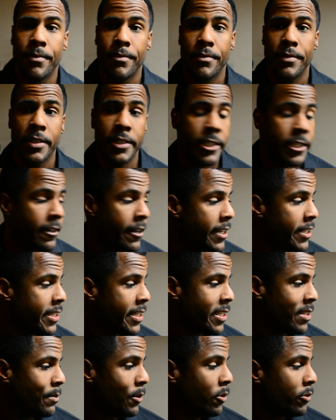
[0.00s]
This trans
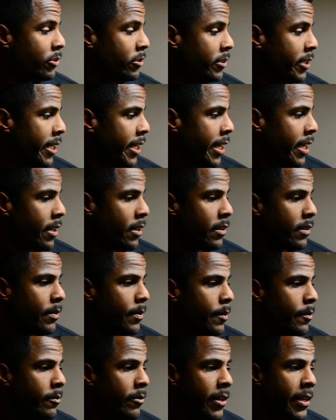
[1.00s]
has Multil in it.
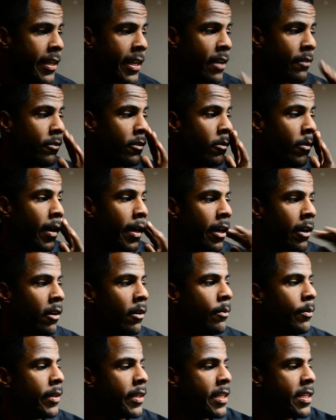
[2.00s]
I've been running that for a while,
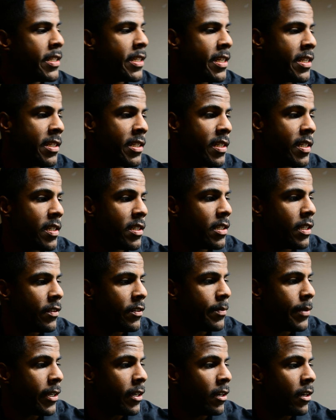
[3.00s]
but he says that this stuff's
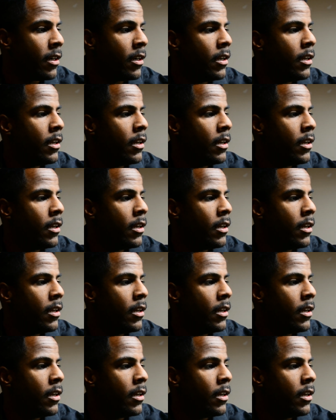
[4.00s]
better.